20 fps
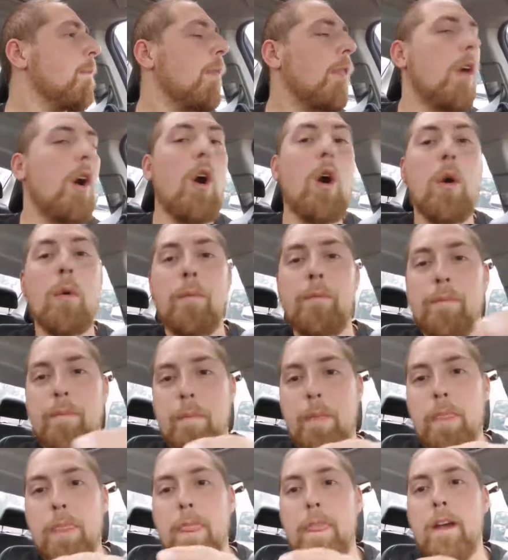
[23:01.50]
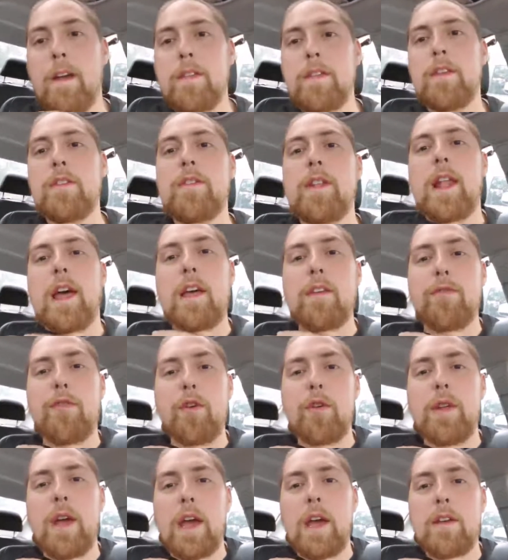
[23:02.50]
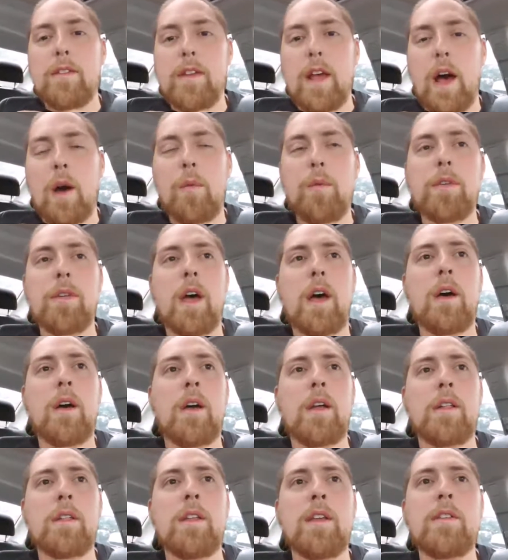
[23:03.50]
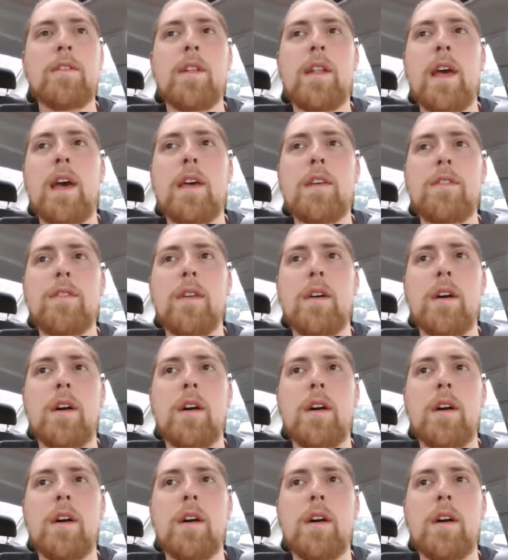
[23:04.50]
oh, these last few days, these last